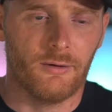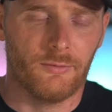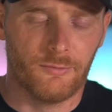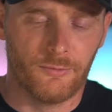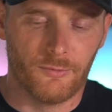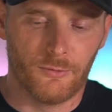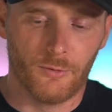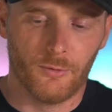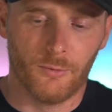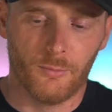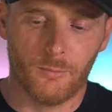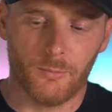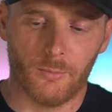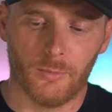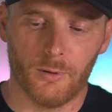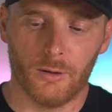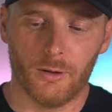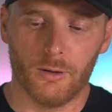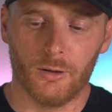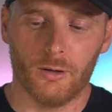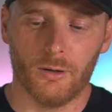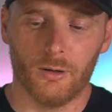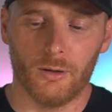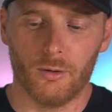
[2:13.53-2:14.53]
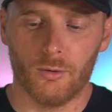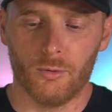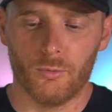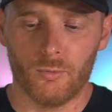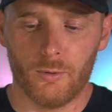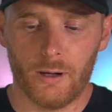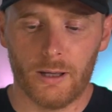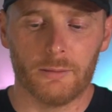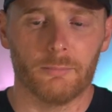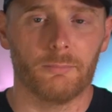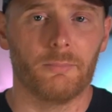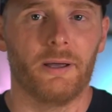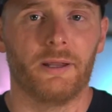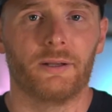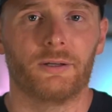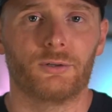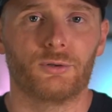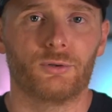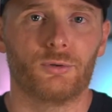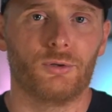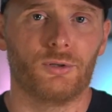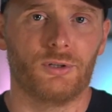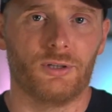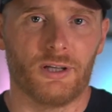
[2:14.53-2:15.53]
from one bank
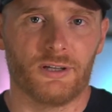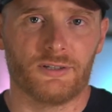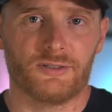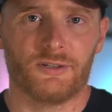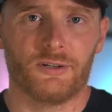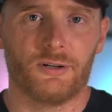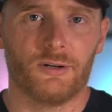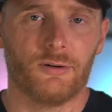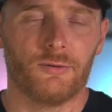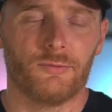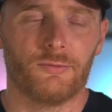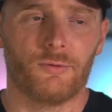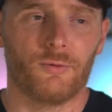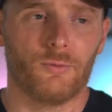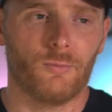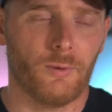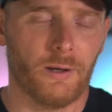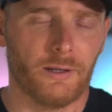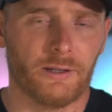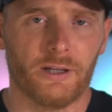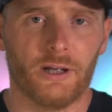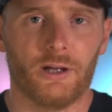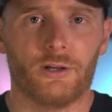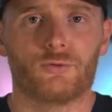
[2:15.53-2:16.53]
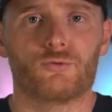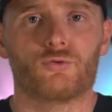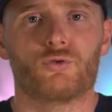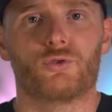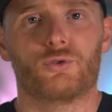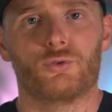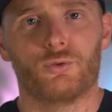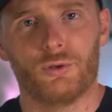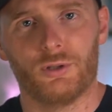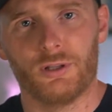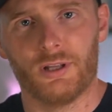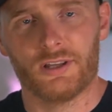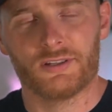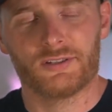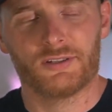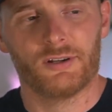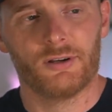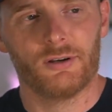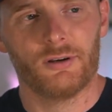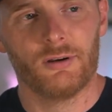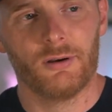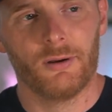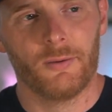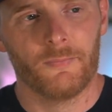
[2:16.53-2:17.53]
to another, from one country to
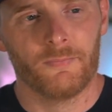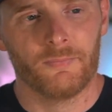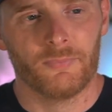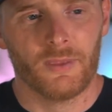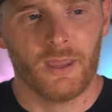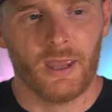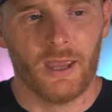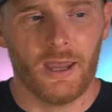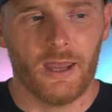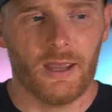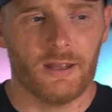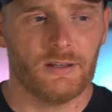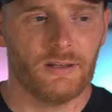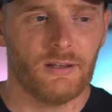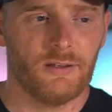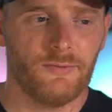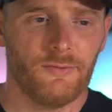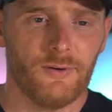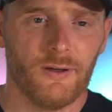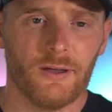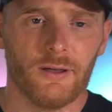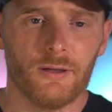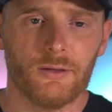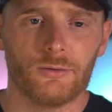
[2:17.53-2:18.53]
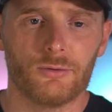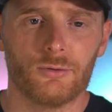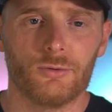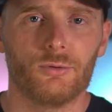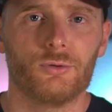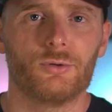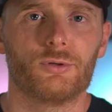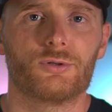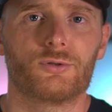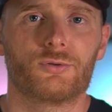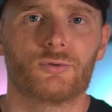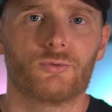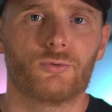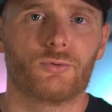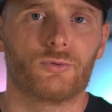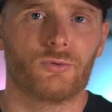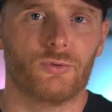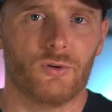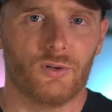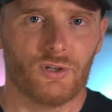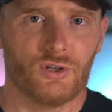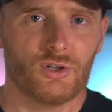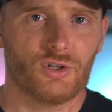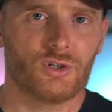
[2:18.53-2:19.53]
another, and if I do it through
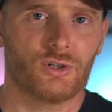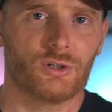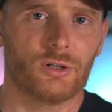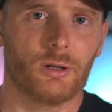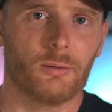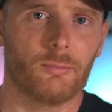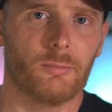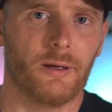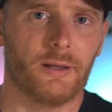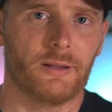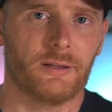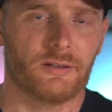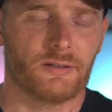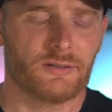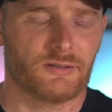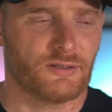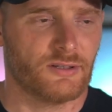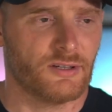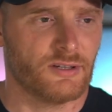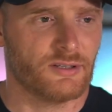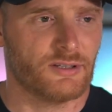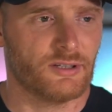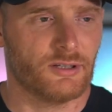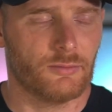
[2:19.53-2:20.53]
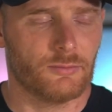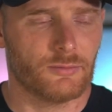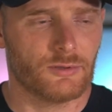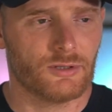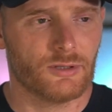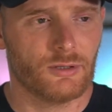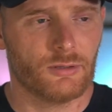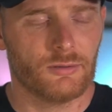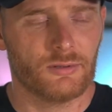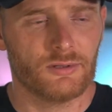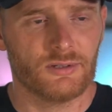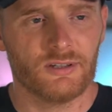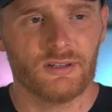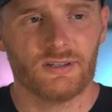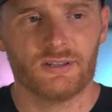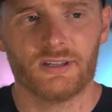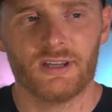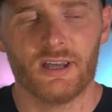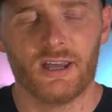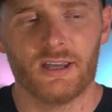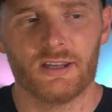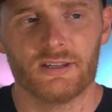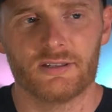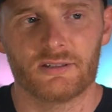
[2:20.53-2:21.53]
traditional banking system, so in this
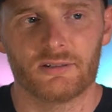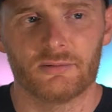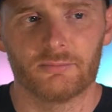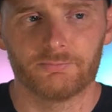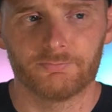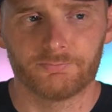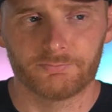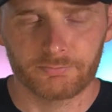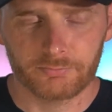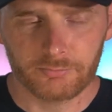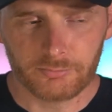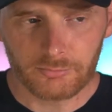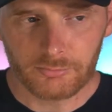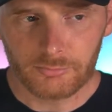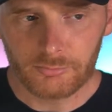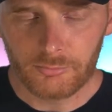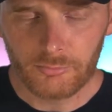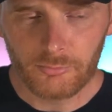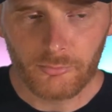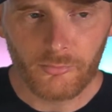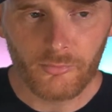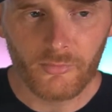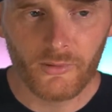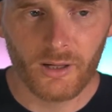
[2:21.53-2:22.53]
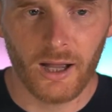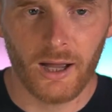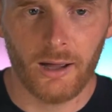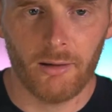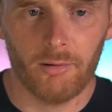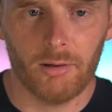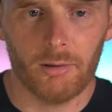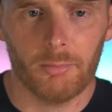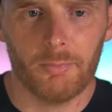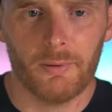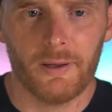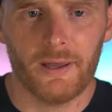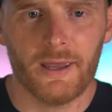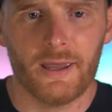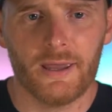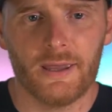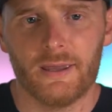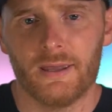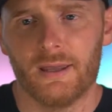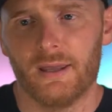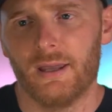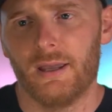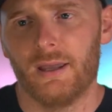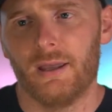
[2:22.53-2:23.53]
case I will
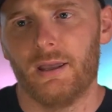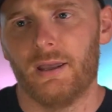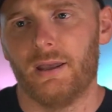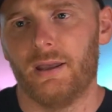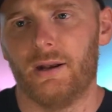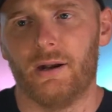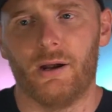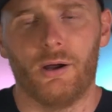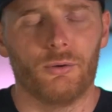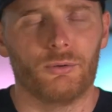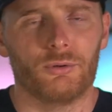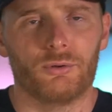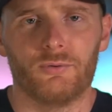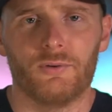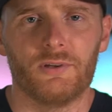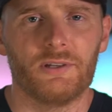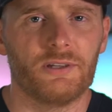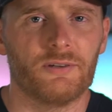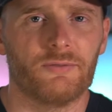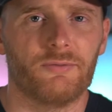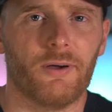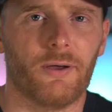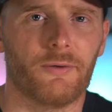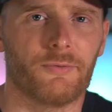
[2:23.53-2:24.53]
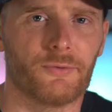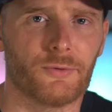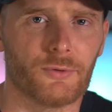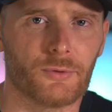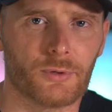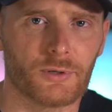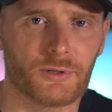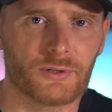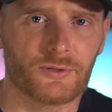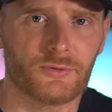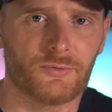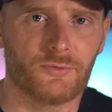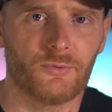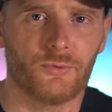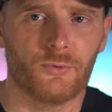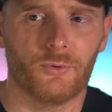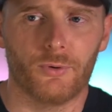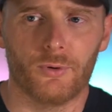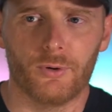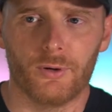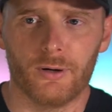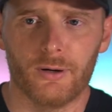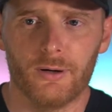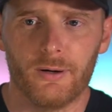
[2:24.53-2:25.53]
pay around 25 euros
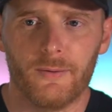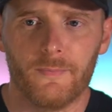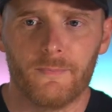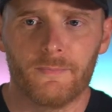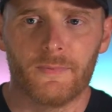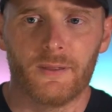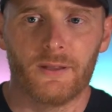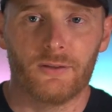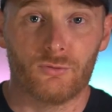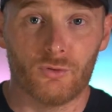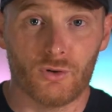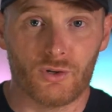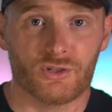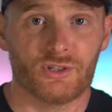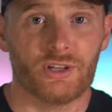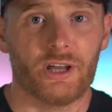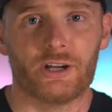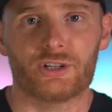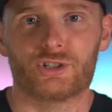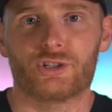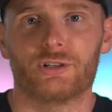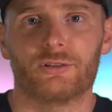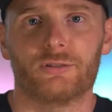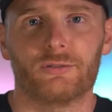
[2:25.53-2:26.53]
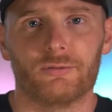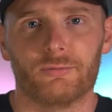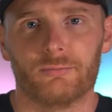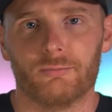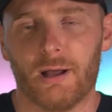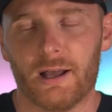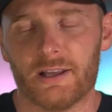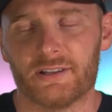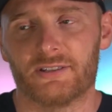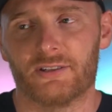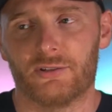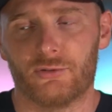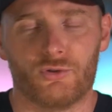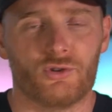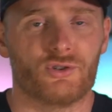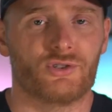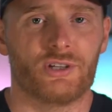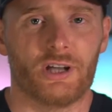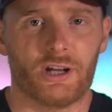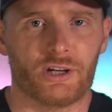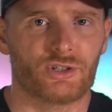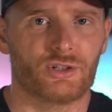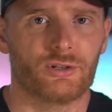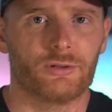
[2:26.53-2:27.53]
for transaction as a
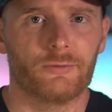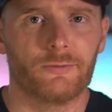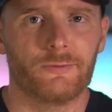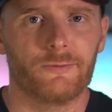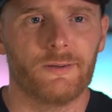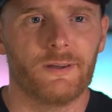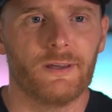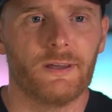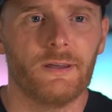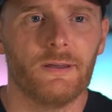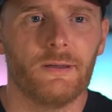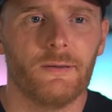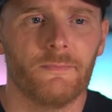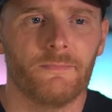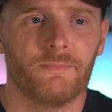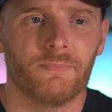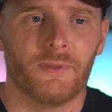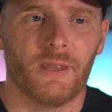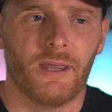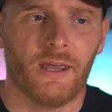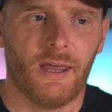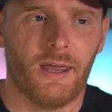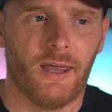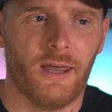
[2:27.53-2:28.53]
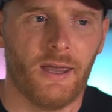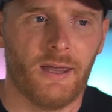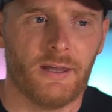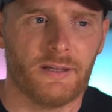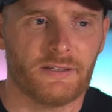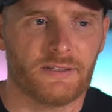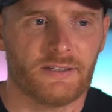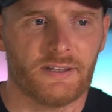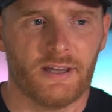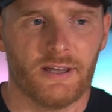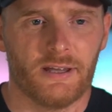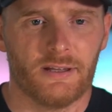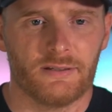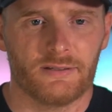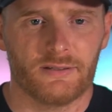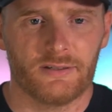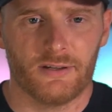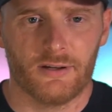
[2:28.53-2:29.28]
transaction fee, and then